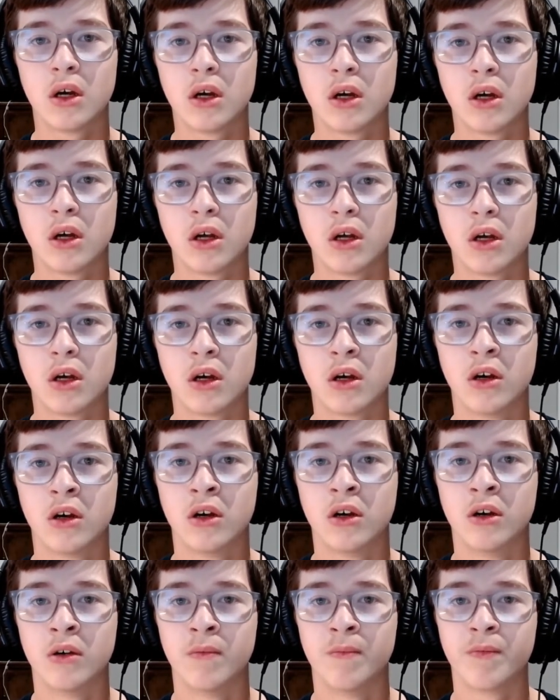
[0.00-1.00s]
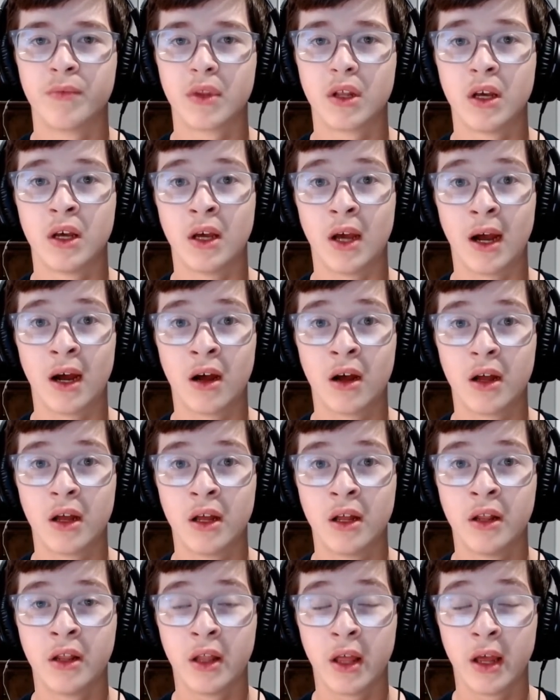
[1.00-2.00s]
and
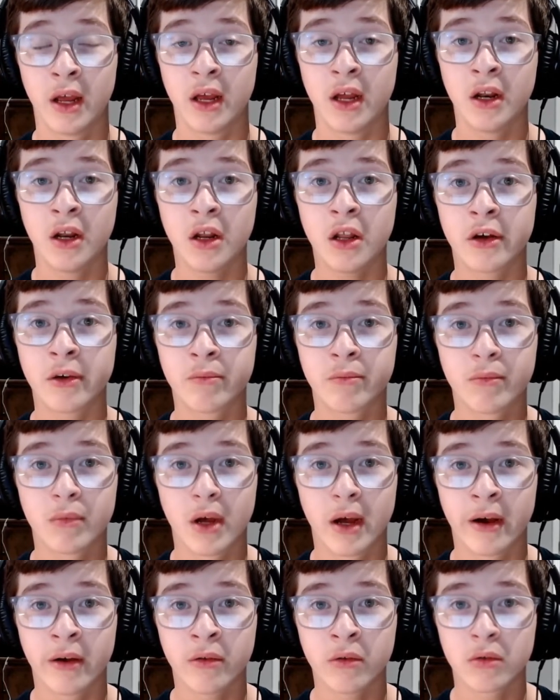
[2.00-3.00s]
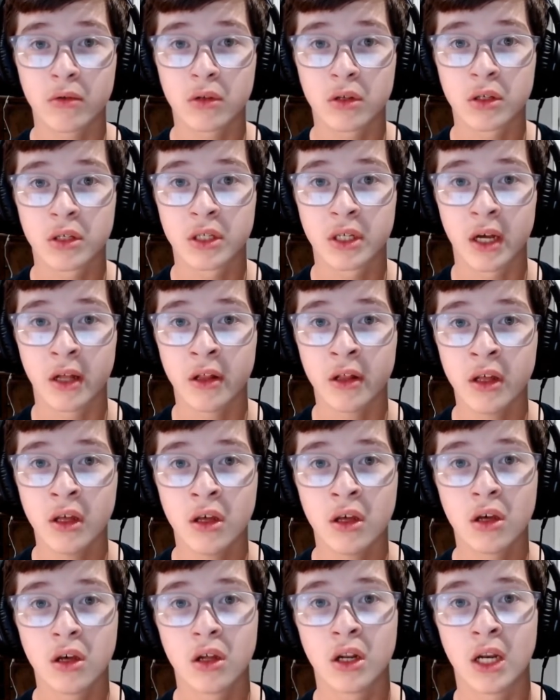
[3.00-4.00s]
they ended up outselling
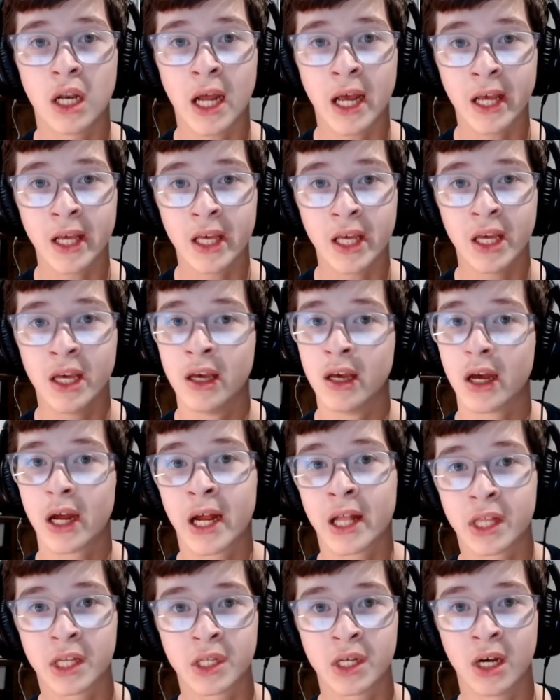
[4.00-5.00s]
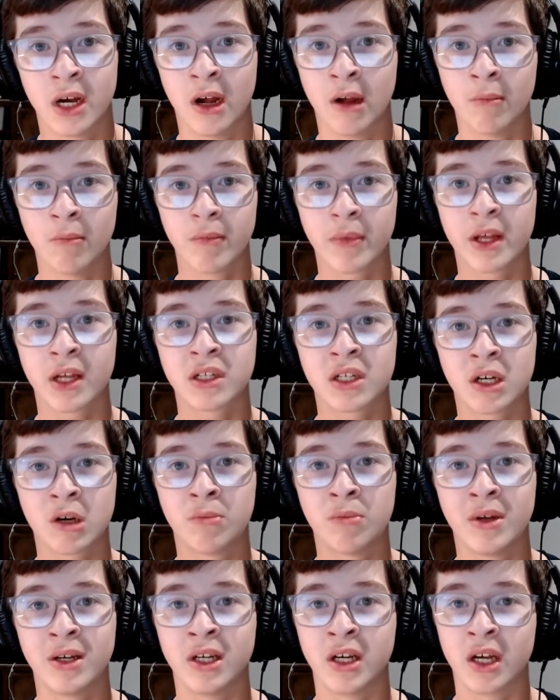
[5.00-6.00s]
Nike at the time. That's how big
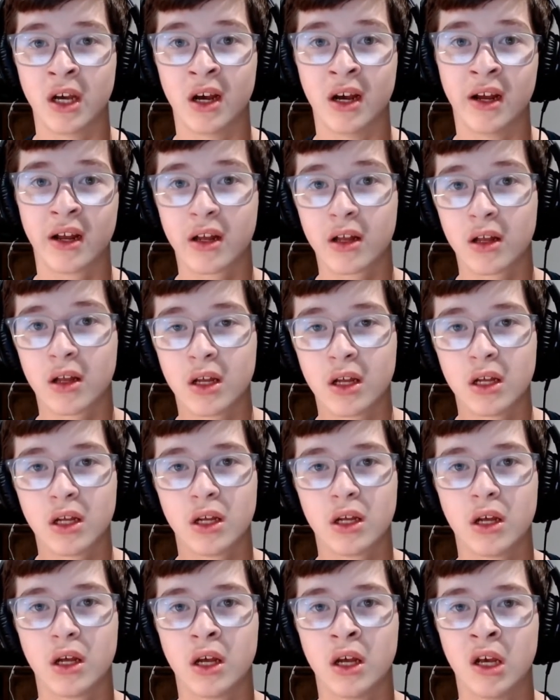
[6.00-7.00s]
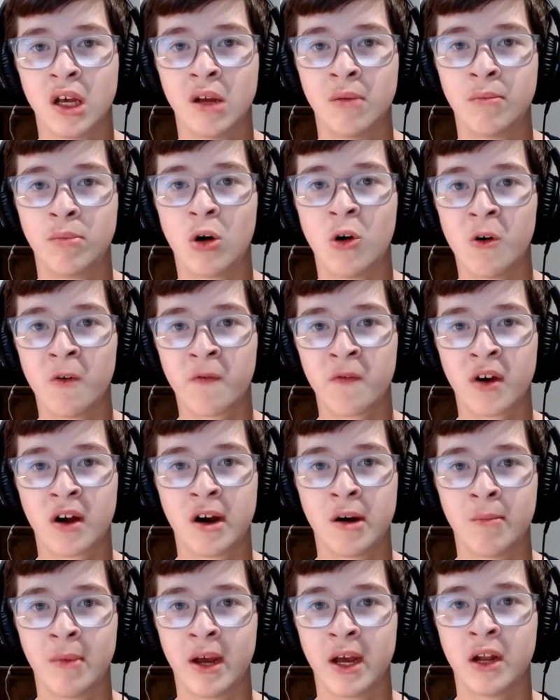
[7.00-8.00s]
it got. And Paul
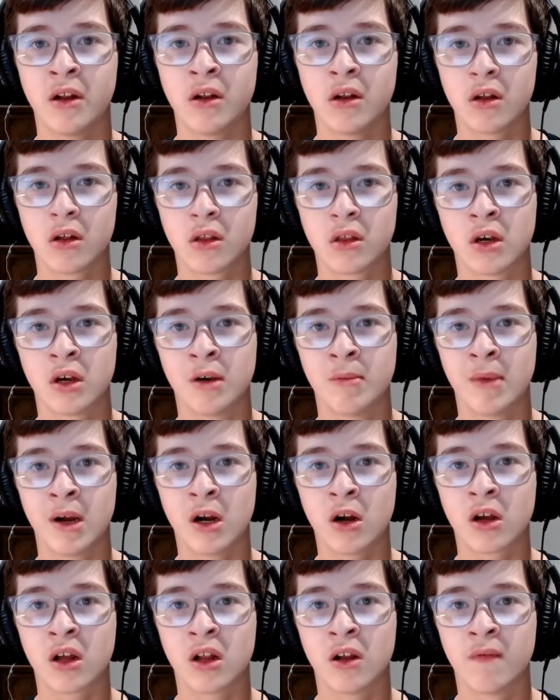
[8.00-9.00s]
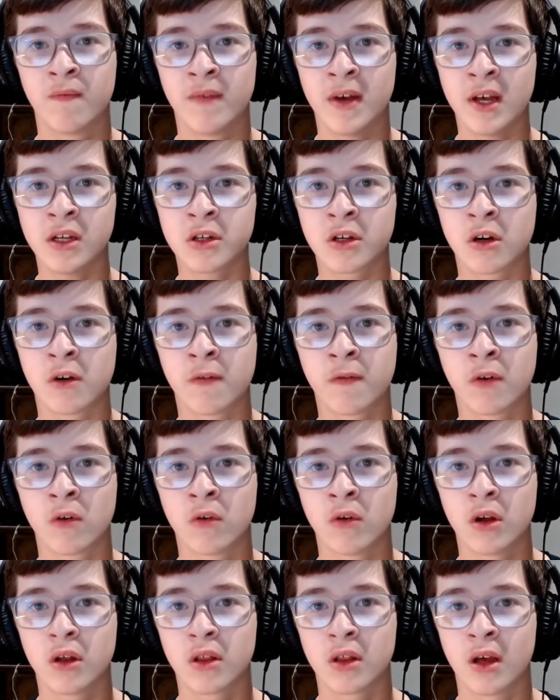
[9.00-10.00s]
Fireman, the American investor
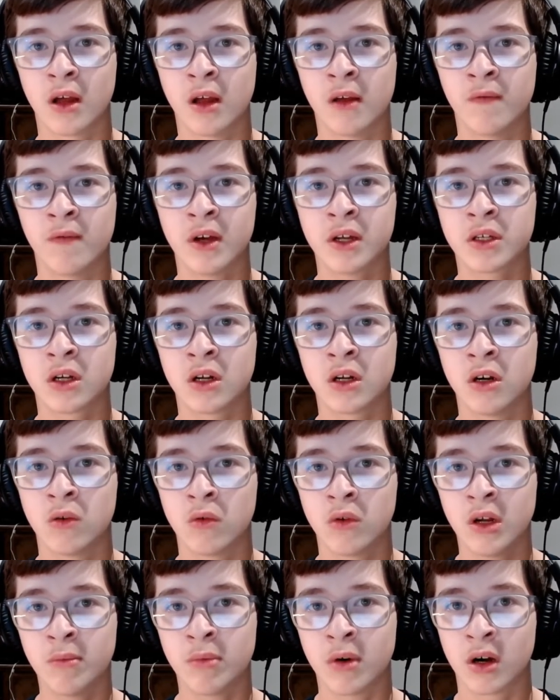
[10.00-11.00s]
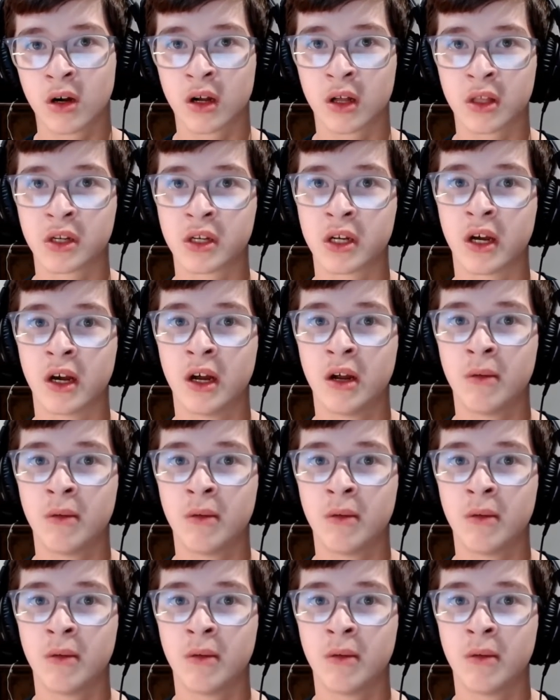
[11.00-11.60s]
that invested in Reebok at the time,